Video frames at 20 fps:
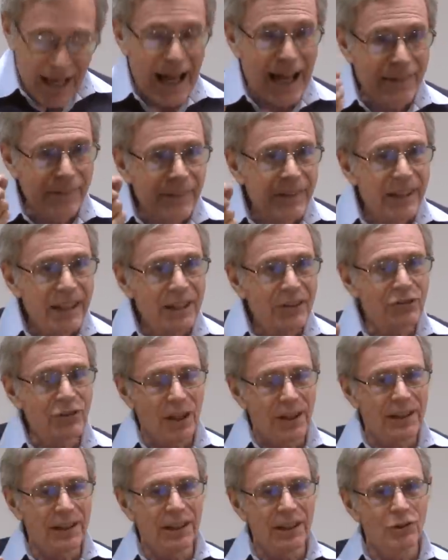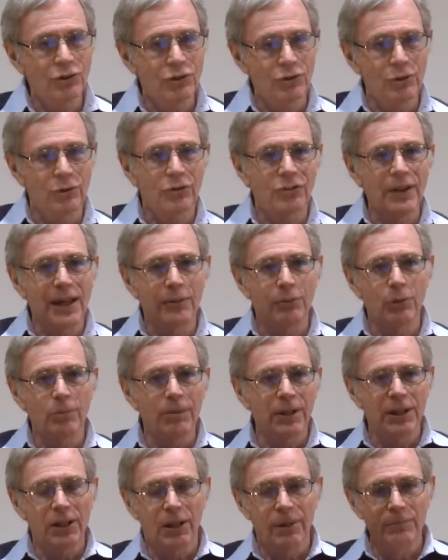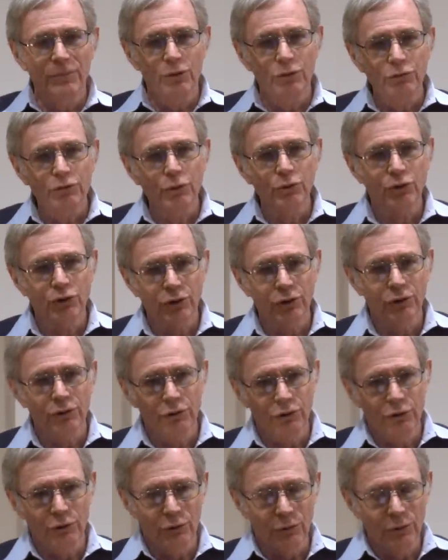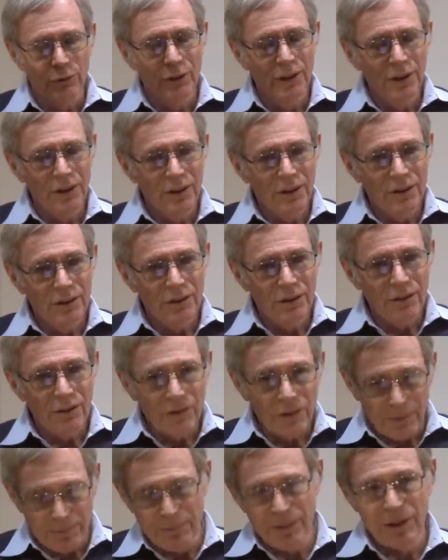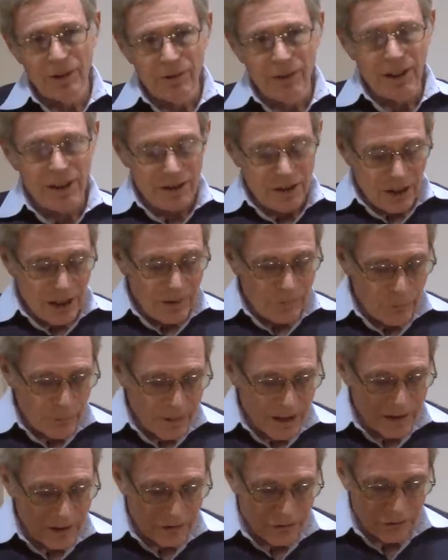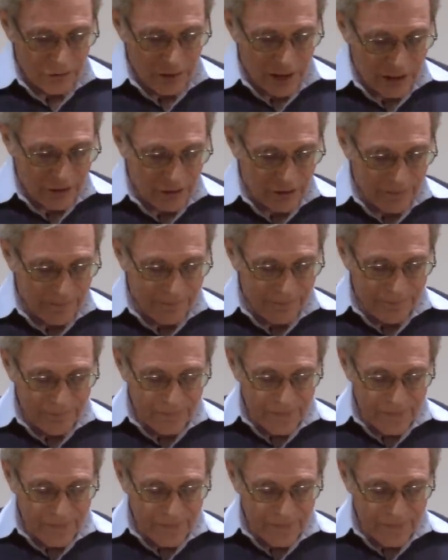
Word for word: And these are the issues that will become crucial to the period of Reconstruction.